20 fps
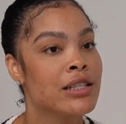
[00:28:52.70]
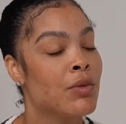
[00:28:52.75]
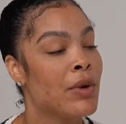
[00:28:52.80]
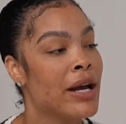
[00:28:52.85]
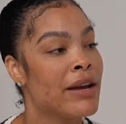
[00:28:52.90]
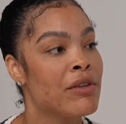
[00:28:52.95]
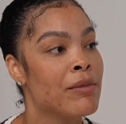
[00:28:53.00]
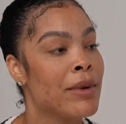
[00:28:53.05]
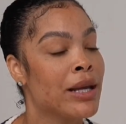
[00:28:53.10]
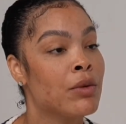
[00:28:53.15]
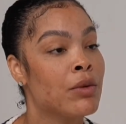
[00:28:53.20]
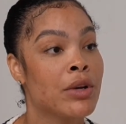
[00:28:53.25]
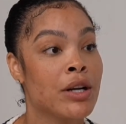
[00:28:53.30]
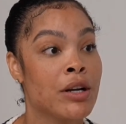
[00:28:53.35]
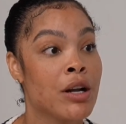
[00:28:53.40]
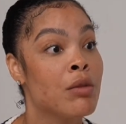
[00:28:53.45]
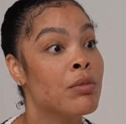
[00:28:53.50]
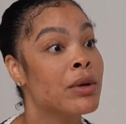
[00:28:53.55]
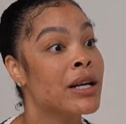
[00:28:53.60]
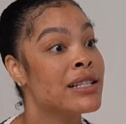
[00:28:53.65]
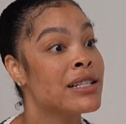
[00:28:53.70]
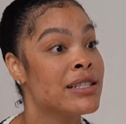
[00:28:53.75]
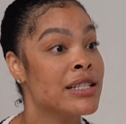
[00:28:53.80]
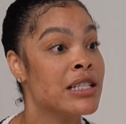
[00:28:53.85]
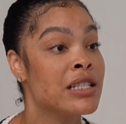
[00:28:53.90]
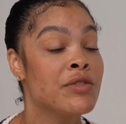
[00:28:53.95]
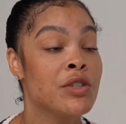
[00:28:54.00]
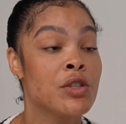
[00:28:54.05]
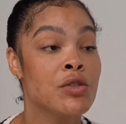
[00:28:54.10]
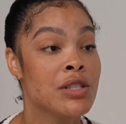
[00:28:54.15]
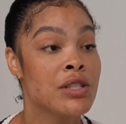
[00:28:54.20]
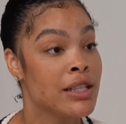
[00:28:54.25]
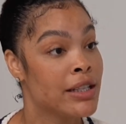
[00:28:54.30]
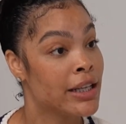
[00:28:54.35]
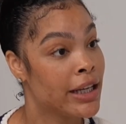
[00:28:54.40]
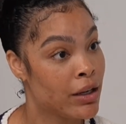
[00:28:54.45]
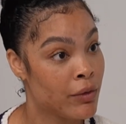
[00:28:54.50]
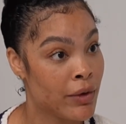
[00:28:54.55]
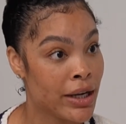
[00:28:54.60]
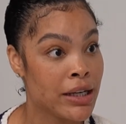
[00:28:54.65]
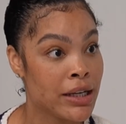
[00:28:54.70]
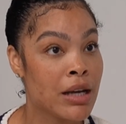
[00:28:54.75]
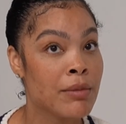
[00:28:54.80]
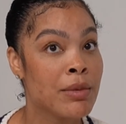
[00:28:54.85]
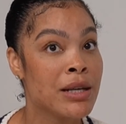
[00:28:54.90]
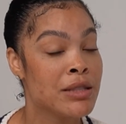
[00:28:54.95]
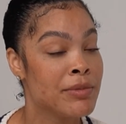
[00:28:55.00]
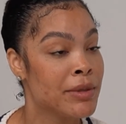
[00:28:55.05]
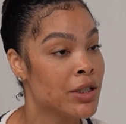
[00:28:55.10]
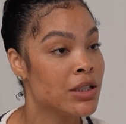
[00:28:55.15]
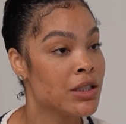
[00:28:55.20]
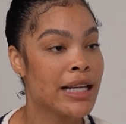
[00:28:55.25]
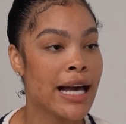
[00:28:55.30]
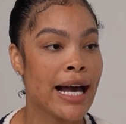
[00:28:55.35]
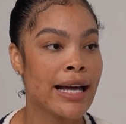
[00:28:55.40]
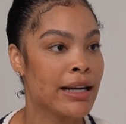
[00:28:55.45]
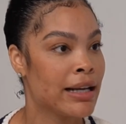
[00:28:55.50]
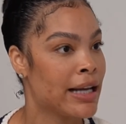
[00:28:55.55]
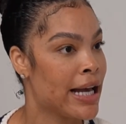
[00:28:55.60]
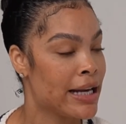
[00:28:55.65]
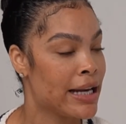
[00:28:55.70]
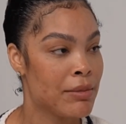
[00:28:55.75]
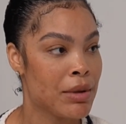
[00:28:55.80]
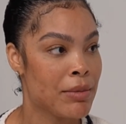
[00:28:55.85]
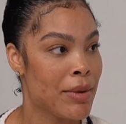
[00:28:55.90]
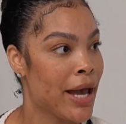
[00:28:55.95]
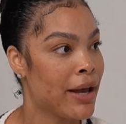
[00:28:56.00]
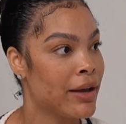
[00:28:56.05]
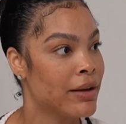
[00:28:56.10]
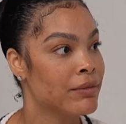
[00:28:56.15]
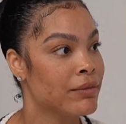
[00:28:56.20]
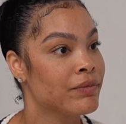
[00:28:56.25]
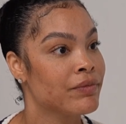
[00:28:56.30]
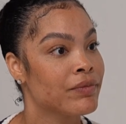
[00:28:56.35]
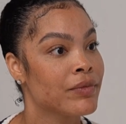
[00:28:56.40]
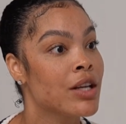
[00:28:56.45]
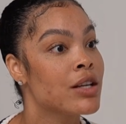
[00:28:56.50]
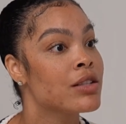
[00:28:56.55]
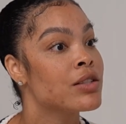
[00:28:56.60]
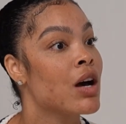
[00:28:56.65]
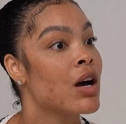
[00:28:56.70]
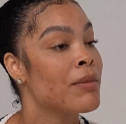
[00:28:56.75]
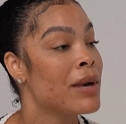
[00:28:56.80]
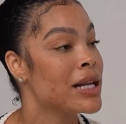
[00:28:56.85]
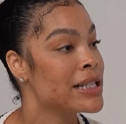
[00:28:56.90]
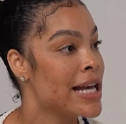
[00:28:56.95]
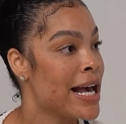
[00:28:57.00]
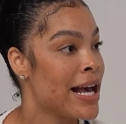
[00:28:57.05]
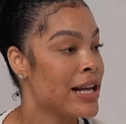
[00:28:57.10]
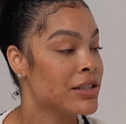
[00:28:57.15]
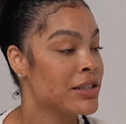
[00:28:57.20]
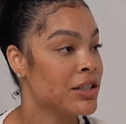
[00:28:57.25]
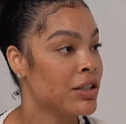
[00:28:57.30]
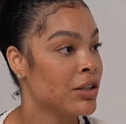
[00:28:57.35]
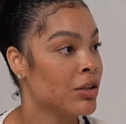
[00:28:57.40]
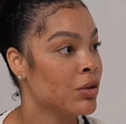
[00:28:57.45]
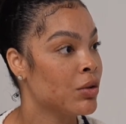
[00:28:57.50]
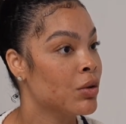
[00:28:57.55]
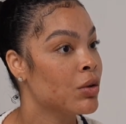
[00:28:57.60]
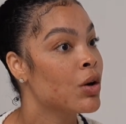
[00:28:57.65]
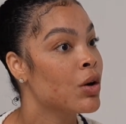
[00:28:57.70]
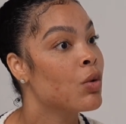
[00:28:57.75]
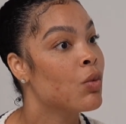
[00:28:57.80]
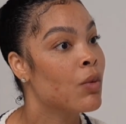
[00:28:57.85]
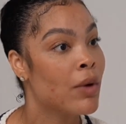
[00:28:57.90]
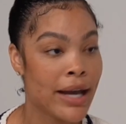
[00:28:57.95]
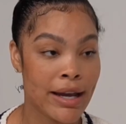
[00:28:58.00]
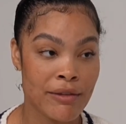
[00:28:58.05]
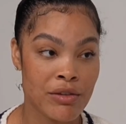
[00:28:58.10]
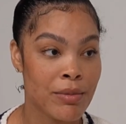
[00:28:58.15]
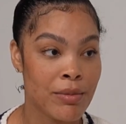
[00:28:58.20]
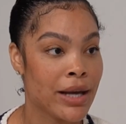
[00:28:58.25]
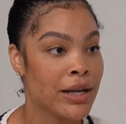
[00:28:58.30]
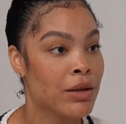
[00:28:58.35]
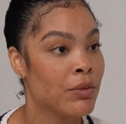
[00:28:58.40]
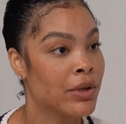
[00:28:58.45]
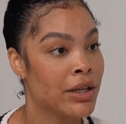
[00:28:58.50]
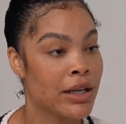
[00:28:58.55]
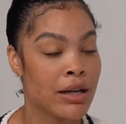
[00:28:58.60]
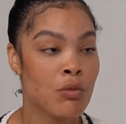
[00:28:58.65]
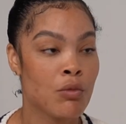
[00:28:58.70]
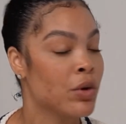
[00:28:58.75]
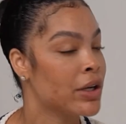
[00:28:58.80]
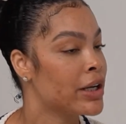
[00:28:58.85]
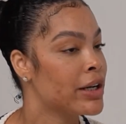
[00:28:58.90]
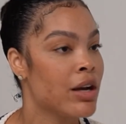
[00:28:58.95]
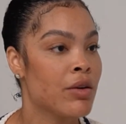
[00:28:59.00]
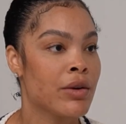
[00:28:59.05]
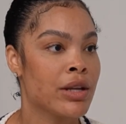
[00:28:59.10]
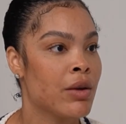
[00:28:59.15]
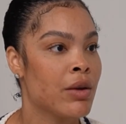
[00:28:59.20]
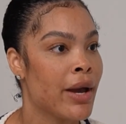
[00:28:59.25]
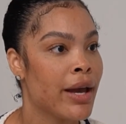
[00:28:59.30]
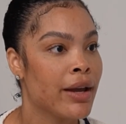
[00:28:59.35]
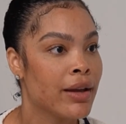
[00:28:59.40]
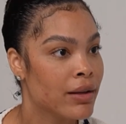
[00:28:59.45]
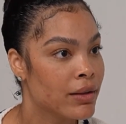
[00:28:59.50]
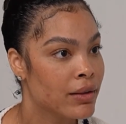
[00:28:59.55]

what everybody want to know because these views need to get ran up because bills got to be paid. So I'm about to ask you what everybody want to know anyway.